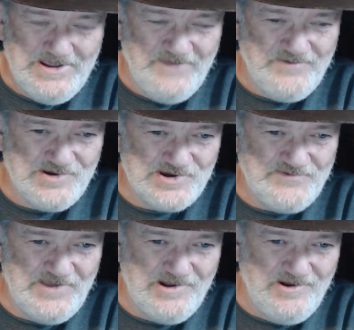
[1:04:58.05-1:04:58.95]
If you're
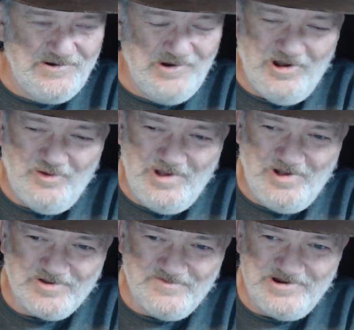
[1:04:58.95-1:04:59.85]
disfigured, you're all
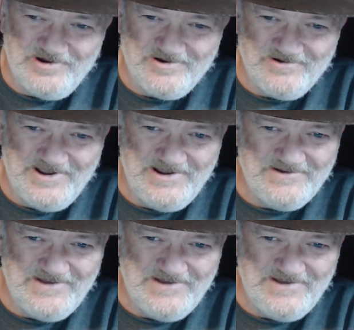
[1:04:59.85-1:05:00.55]
welcome here, right?